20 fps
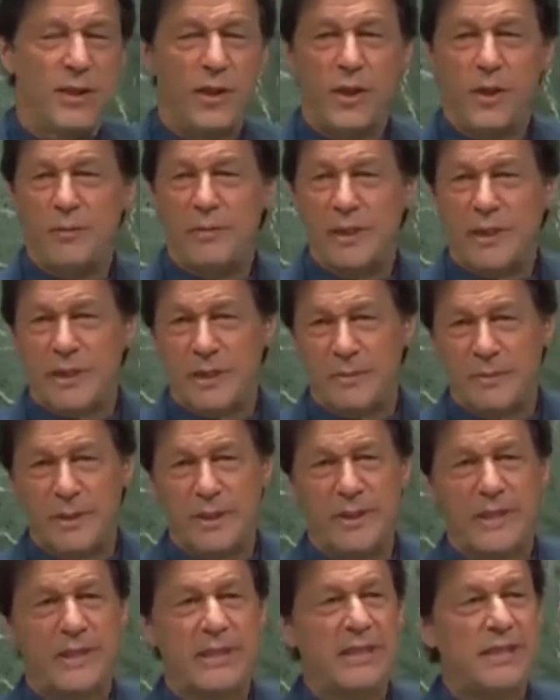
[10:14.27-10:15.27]
Human
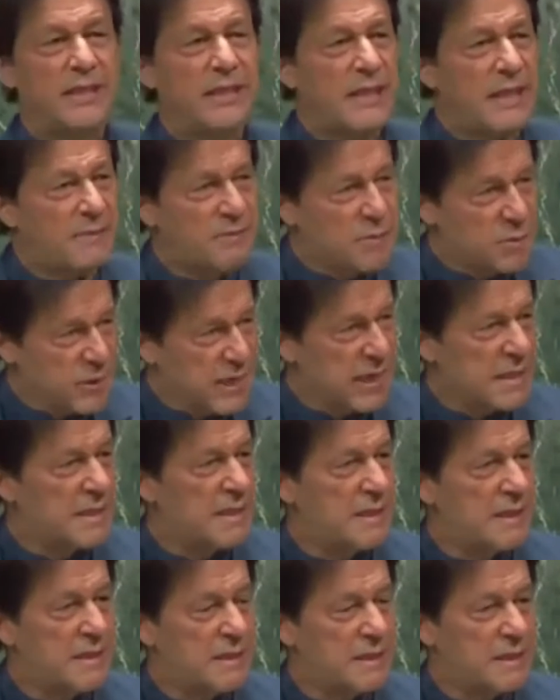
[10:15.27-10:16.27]
communities live
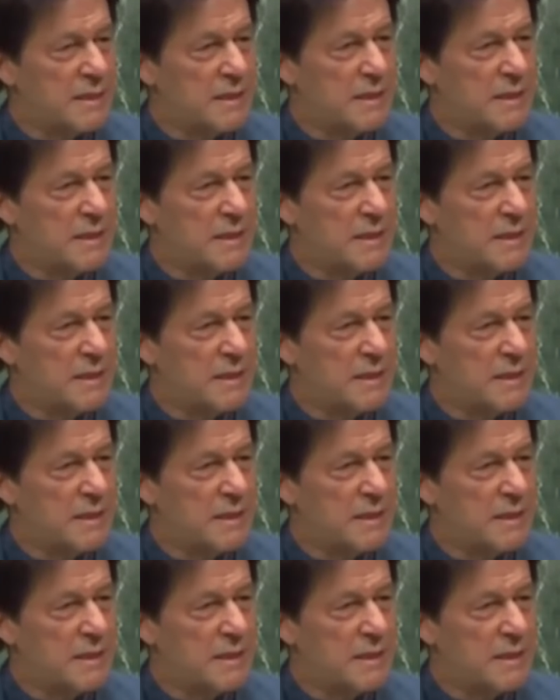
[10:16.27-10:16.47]
together.